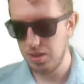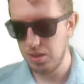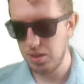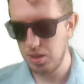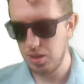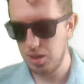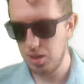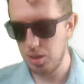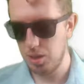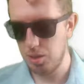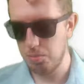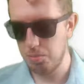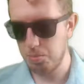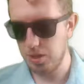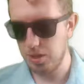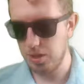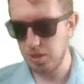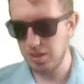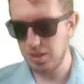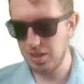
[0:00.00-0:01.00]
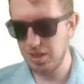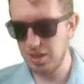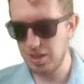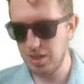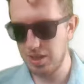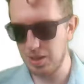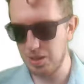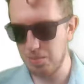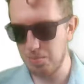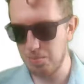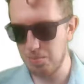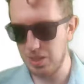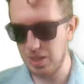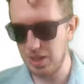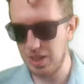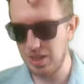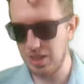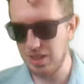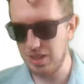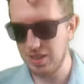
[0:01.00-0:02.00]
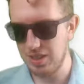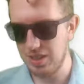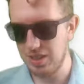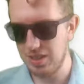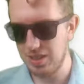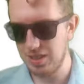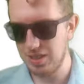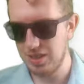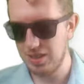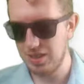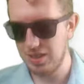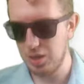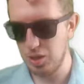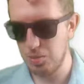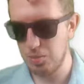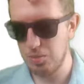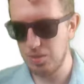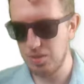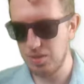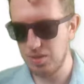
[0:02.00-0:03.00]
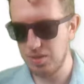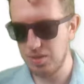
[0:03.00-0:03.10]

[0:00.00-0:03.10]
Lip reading: Oh, but, oh man. Oops.